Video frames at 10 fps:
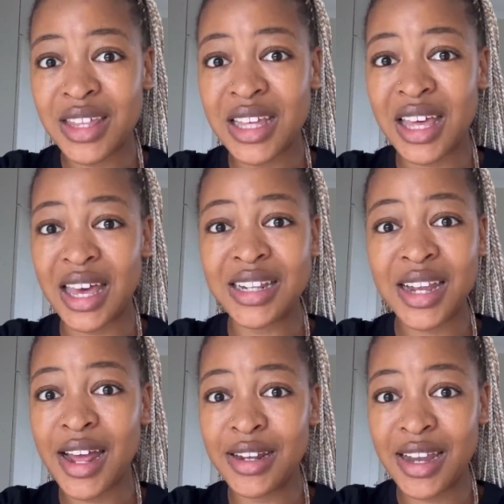
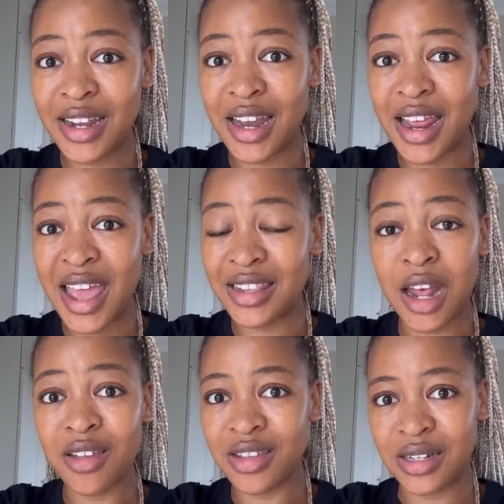Girenta
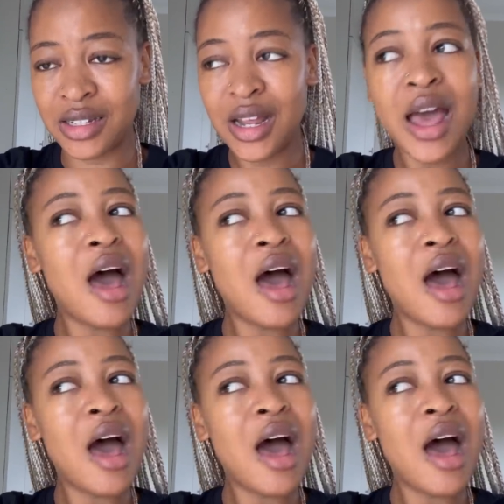8,000.